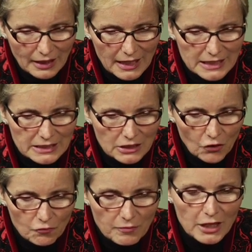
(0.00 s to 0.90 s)
It's
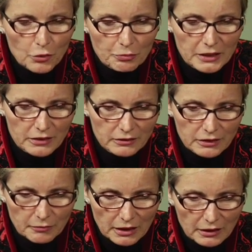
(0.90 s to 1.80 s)
of my opinion
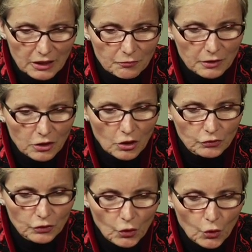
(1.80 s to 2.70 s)
that my life
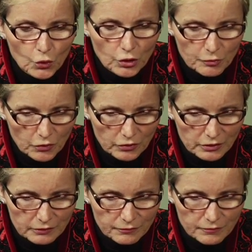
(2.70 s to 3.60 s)
belongs to the whole
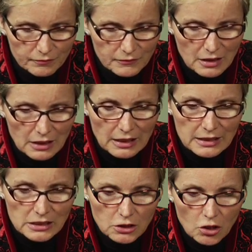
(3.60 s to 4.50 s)
community.
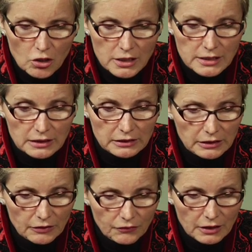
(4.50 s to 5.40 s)
As long as I
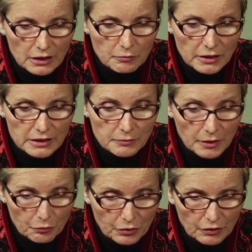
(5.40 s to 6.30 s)
live, it's
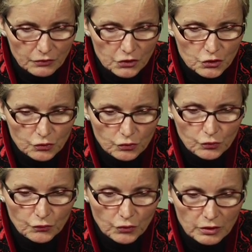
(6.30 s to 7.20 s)
my privilege to
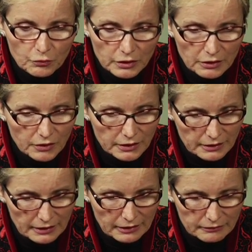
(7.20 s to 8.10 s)
do for it whatever I
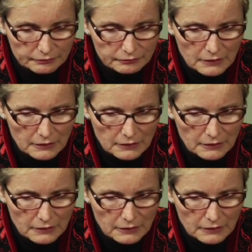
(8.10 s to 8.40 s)
can.